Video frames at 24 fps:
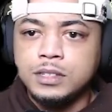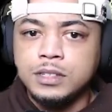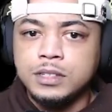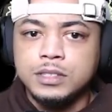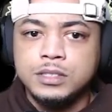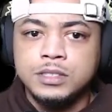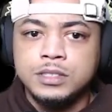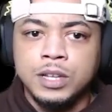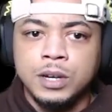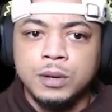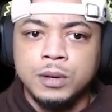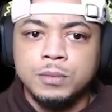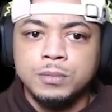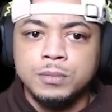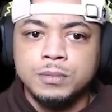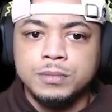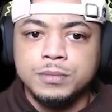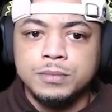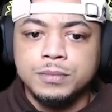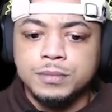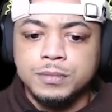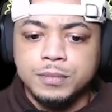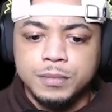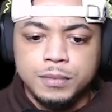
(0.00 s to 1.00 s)
So
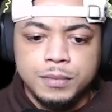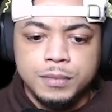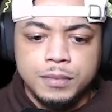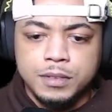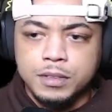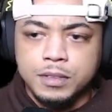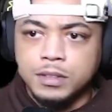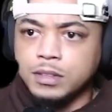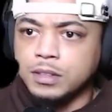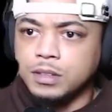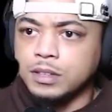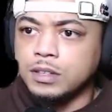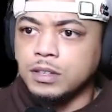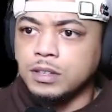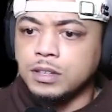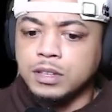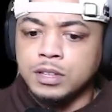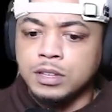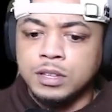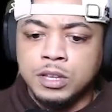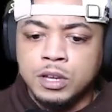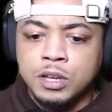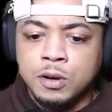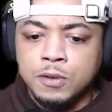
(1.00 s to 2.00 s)

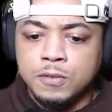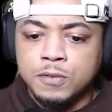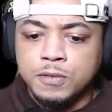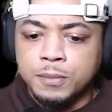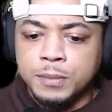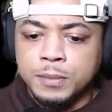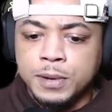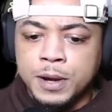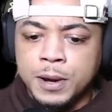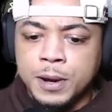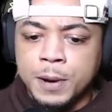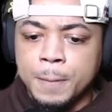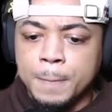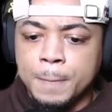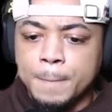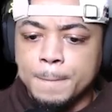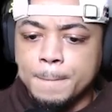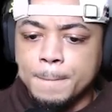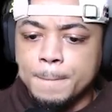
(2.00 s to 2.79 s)
going from here,